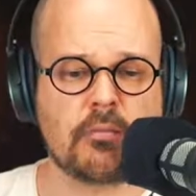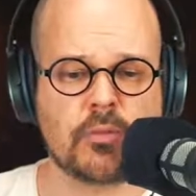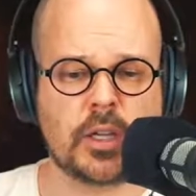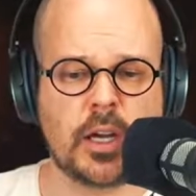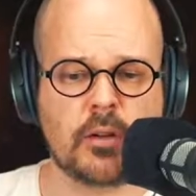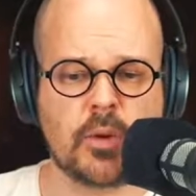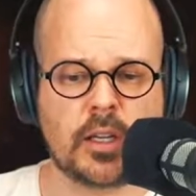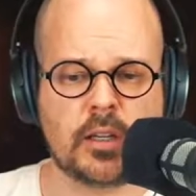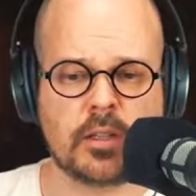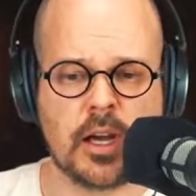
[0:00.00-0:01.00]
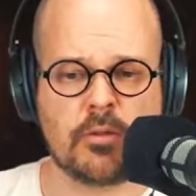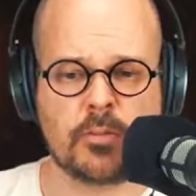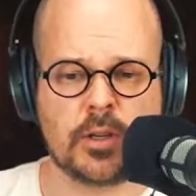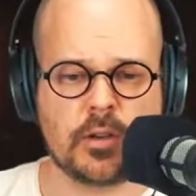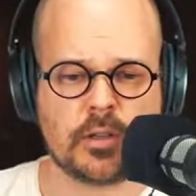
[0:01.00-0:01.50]
we are waiting now
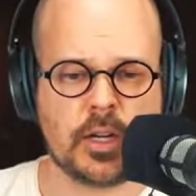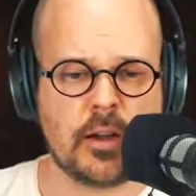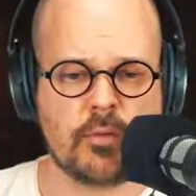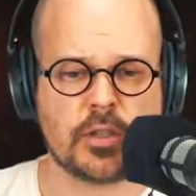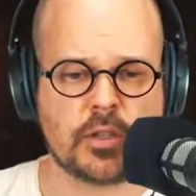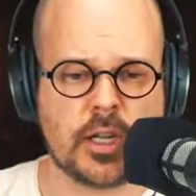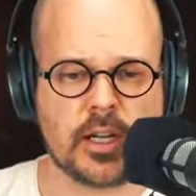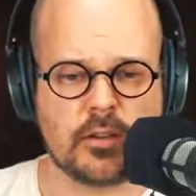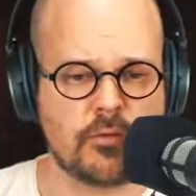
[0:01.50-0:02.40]
because I was starting